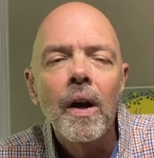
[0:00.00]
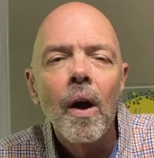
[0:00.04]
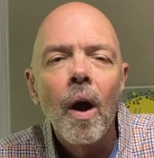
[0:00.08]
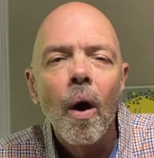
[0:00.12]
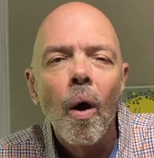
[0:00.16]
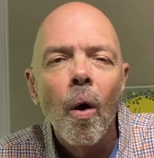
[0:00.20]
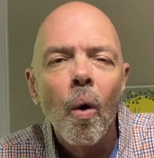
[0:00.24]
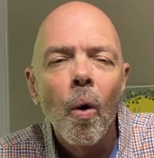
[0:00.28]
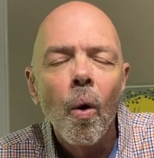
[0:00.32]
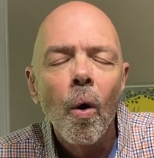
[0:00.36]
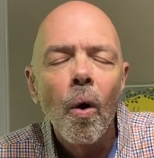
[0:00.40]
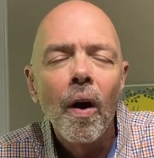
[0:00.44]

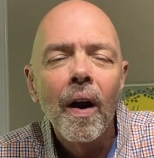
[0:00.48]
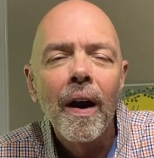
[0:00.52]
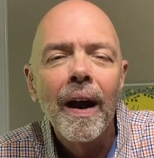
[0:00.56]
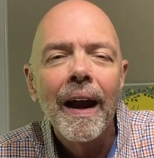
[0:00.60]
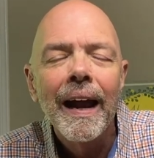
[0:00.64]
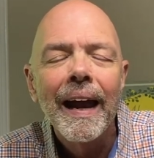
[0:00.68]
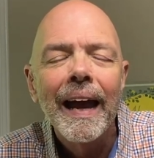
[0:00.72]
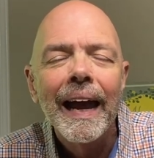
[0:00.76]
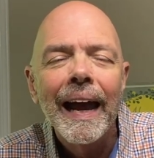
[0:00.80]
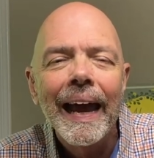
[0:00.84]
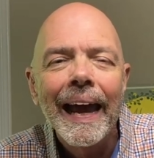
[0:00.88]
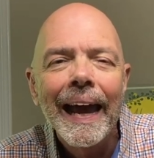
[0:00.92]
or
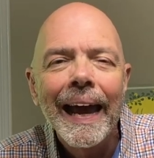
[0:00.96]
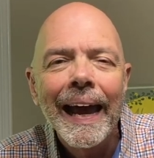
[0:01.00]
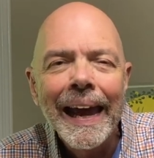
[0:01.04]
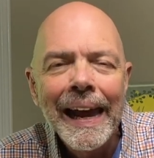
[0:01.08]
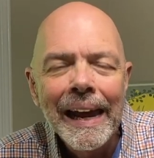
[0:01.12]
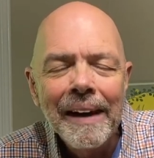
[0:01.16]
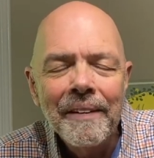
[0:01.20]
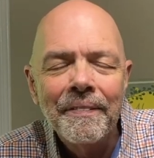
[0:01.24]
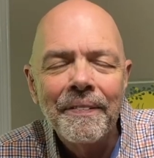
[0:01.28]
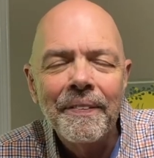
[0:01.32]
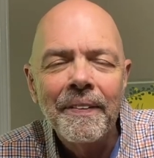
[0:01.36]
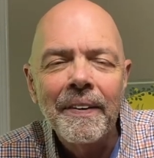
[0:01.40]

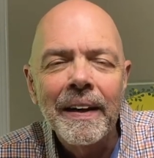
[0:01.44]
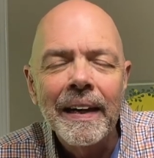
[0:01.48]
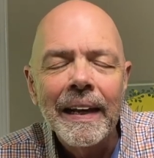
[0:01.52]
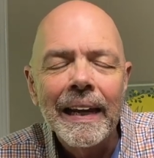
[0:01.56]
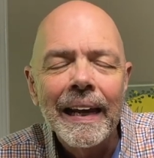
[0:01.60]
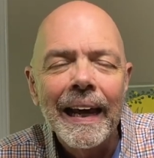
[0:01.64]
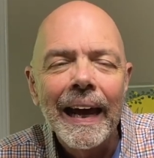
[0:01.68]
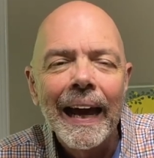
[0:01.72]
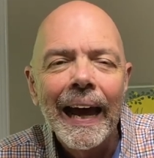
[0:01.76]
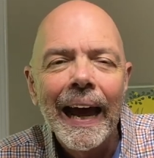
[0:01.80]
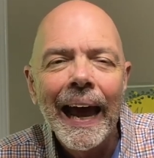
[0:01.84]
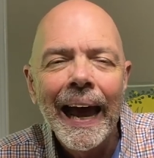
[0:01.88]

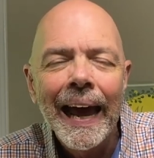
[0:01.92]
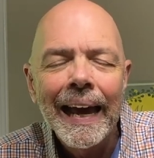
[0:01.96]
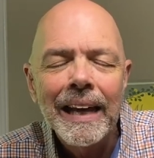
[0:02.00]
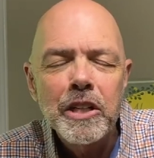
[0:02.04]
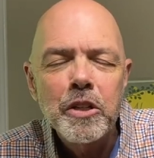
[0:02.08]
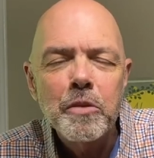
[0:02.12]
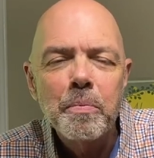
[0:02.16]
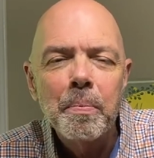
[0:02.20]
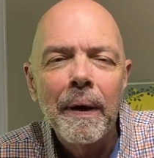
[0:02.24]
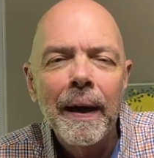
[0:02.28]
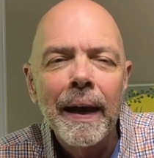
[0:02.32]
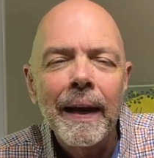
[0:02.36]
every
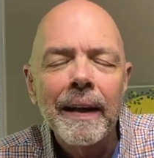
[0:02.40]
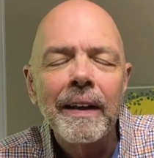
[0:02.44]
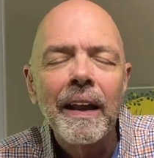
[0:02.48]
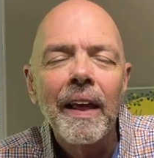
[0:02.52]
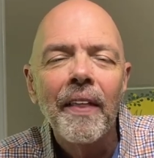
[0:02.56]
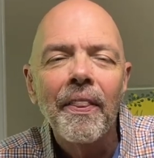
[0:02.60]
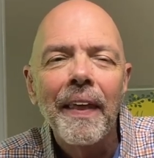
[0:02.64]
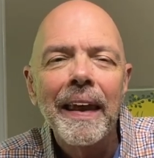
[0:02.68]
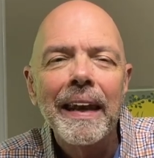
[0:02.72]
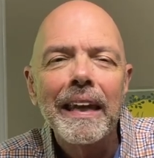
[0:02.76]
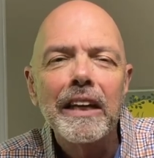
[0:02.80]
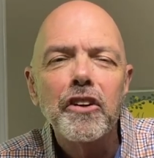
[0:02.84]

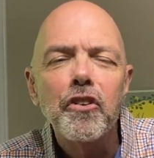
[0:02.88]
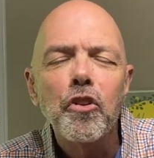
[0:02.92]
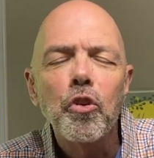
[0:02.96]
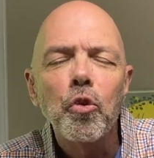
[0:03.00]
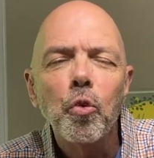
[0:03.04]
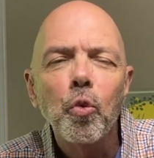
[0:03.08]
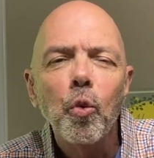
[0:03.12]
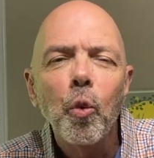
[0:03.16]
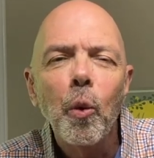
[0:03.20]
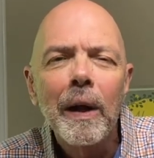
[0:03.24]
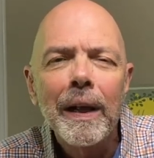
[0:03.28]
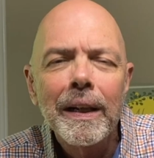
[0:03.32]
aspect that is the
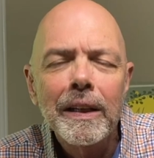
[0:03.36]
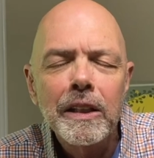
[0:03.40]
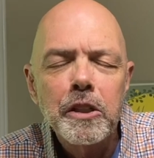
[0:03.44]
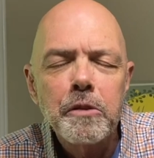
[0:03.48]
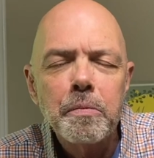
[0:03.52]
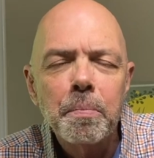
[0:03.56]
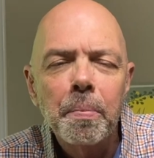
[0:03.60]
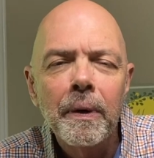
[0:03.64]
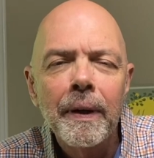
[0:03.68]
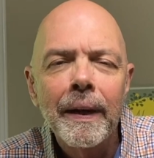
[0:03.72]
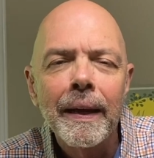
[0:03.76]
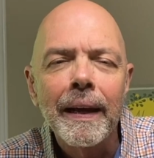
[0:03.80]

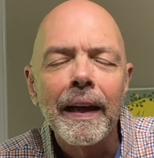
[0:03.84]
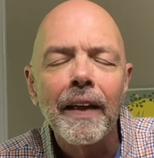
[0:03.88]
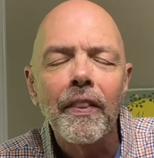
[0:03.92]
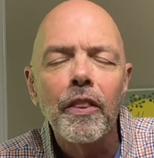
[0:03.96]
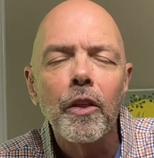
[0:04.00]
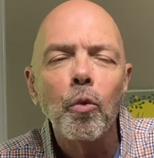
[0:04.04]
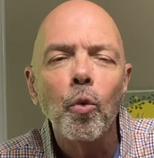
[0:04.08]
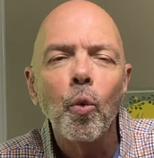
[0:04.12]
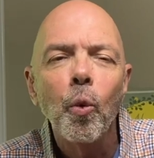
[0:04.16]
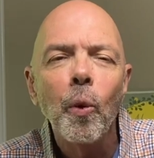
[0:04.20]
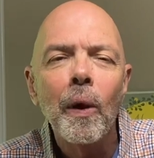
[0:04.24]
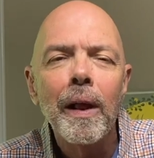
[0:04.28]
wellspring,
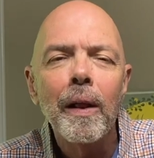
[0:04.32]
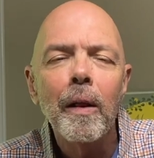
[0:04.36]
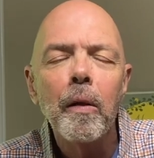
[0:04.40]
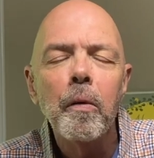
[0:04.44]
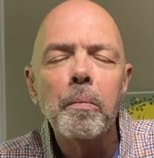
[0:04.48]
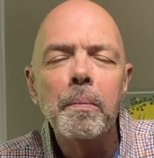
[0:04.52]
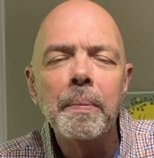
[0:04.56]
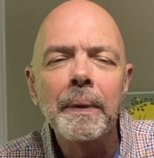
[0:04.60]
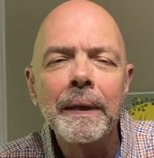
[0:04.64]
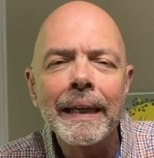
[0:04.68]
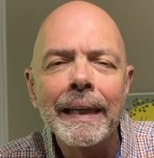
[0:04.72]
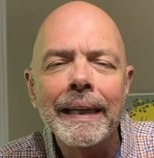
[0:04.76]
the well
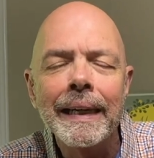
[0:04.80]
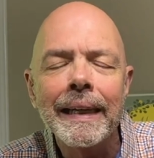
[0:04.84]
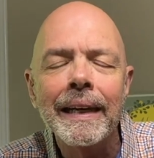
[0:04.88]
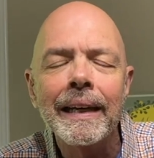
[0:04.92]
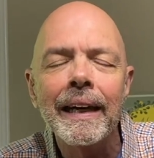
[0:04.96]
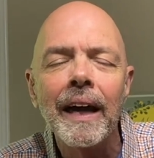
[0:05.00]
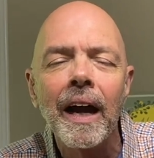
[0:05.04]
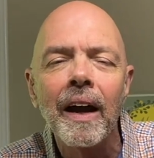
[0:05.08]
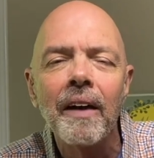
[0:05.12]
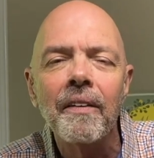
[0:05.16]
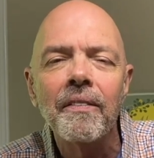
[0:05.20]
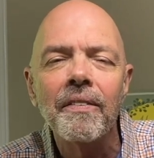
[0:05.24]

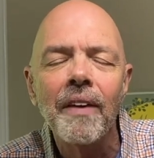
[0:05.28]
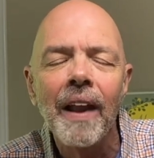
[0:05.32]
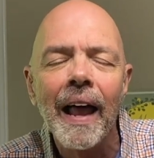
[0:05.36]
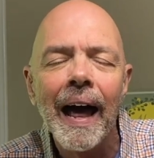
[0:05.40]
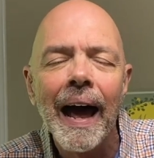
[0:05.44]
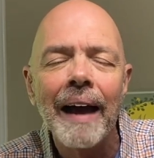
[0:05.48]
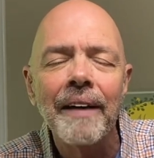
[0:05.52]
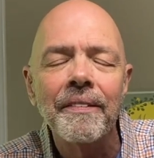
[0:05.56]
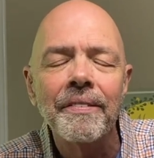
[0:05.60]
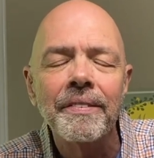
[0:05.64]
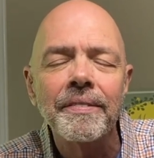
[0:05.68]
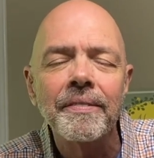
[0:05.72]
being of
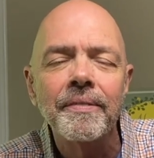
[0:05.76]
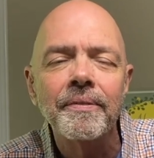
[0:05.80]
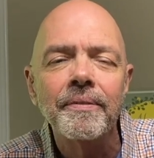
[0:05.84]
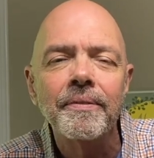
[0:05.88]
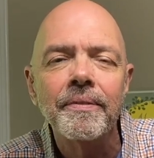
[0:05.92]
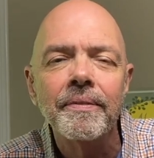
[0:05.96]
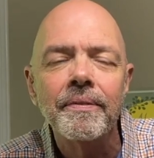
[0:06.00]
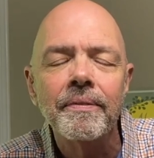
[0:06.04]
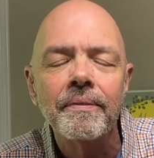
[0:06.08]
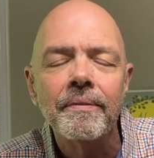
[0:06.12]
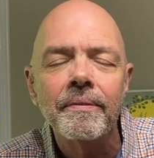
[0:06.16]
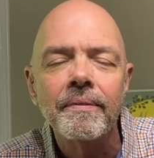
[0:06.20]
life.
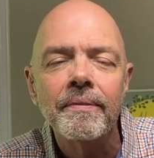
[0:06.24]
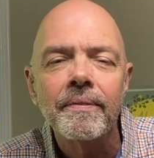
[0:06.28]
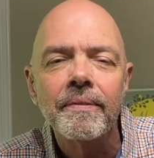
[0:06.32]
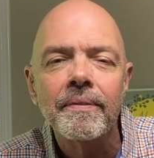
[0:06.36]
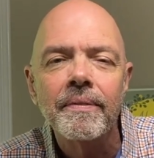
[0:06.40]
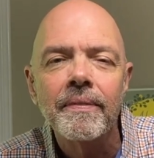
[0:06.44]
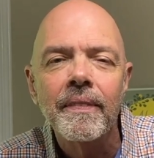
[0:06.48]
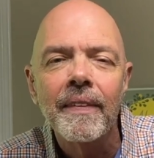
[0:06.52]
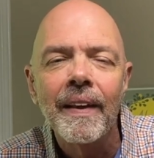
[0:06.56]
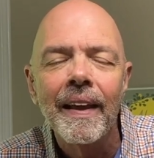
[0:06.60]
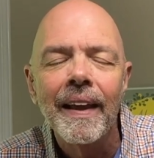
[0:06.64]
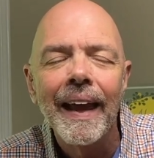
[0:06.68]

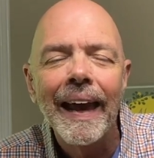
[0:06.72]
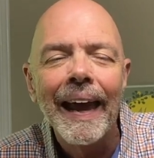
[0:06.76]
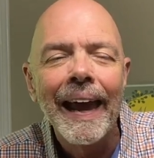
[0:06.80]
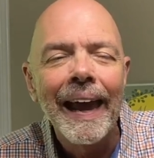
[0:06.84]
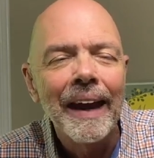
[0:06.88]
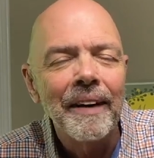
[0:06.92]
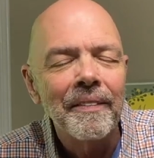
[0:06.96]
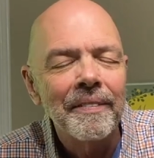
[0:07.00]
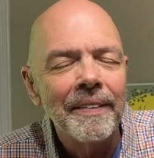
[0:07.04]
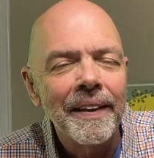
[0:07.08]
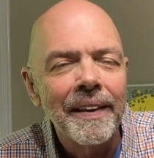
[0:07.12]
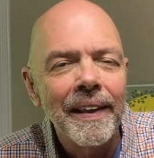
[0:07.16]

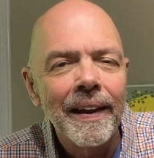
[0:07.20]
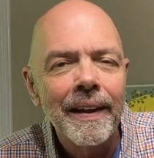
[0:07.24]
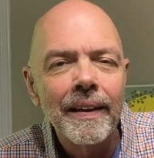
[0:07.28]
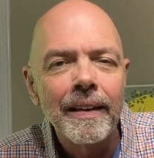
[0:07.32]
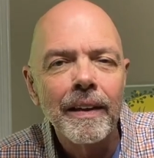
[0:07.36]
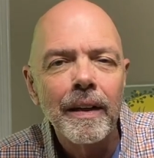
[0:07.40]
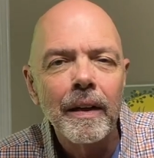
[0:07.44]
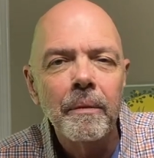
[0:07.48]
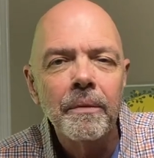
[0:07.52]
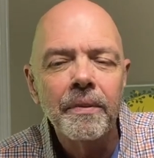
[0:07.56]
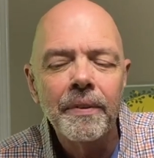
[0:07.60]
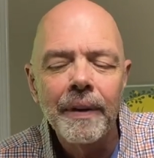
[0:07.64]
Everything
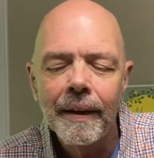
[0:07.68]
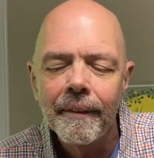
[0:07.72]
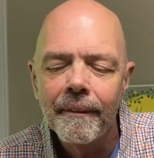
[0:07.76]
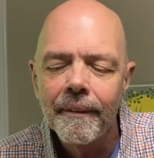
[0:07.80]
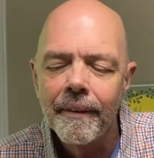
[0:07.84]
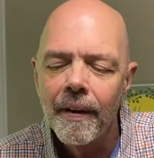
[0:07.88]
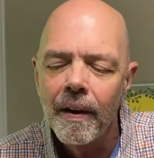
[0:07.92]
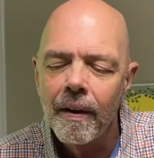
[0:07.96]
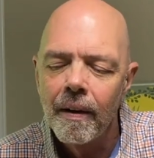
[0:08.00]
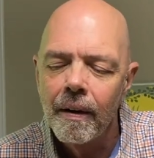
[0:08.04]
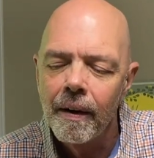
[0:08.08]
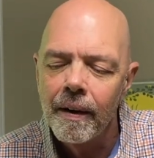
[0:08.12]
comes out of
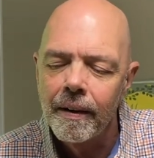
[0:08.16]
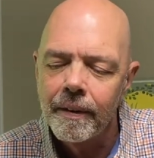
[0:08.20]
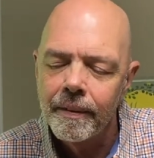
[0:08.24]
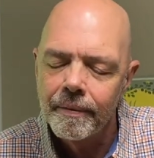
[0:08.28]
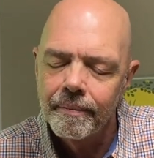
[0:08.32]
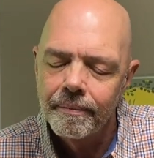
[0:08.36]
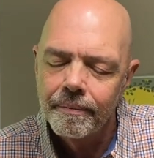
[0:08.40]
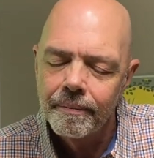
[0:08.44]
the heart.